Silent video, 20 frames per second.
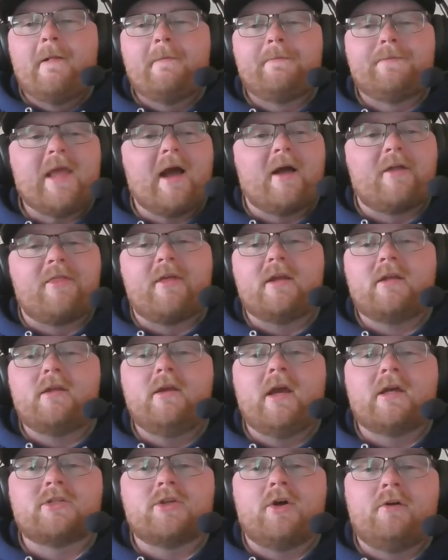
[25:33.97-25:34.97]
yeah, thank you
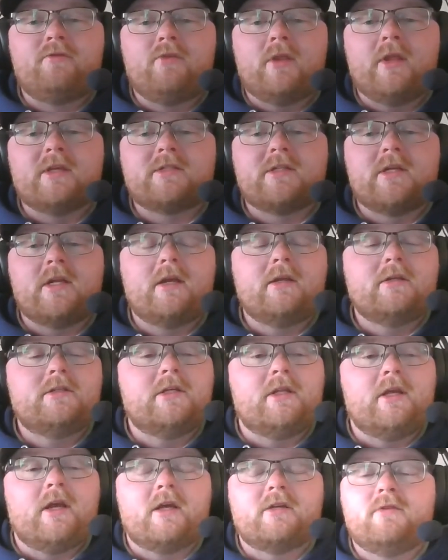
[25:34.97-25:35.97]
guys all for listening to
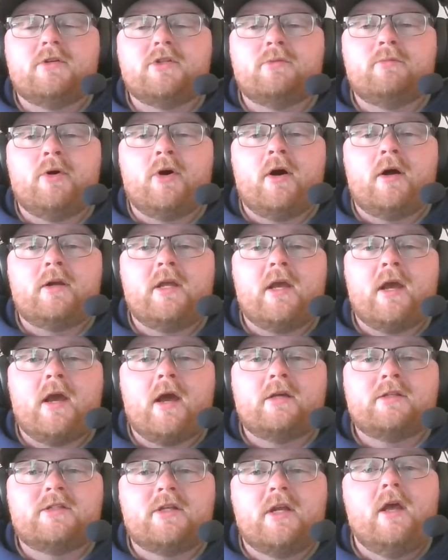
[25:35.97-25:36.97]
the Ice Vision
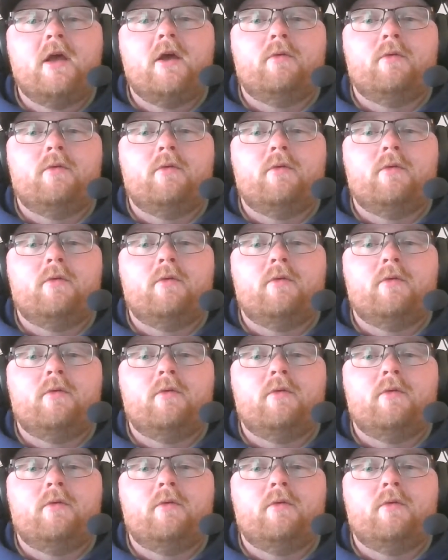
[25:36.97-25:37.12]
podcast.